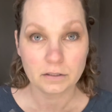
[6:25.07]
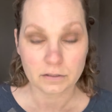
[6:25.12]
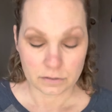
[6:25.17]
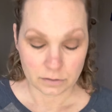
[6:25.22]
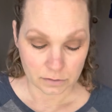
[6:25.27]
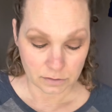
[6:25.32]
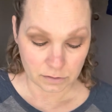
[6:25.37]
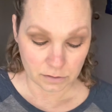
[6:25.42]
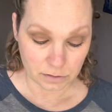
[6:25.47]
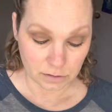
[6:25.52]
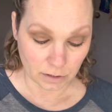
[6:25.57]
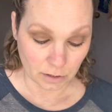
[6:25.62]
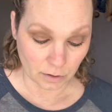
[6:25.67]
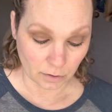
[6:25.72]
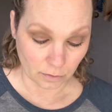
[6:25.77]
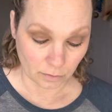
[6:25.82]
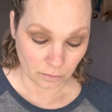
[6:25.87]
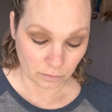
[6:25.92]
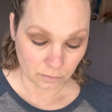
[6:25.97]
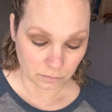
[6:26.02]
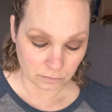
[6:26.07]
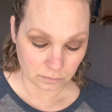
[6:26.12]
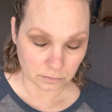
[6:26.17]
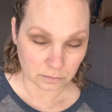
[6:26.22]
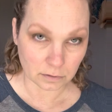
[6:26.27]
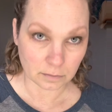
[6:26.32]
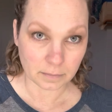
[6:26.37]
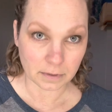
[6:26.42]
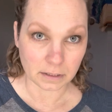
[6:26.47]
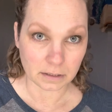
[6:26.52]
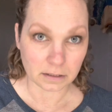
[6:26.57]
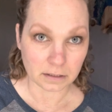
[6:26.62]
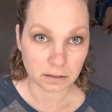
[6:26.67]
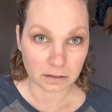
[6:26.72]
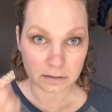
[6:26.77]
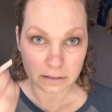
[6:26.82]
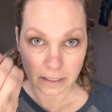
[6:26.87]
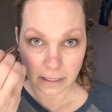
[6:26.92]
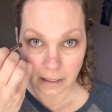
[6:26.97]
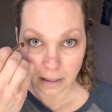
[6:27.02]
So I might need a
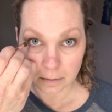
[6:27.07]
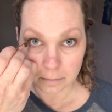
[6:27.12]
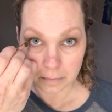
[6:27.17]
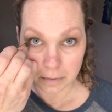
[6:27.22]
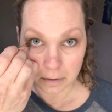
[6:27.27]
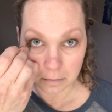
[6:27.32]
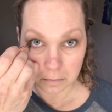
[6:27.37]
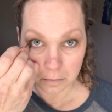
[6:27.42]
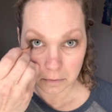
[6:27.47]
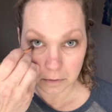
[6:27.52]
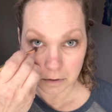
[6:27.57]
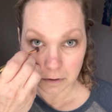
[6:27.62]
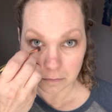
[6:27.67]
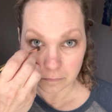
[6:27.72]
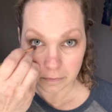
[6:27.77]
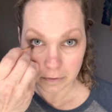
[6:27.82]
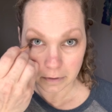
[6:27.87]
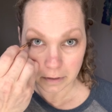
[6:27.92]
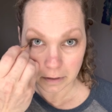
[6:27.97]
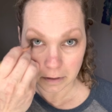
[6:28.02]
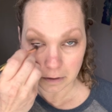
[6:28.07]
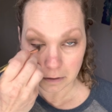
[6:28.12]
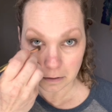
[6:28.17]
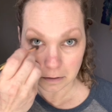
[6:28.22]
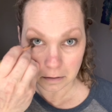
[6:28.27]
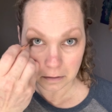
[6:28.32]
tad bit more over here.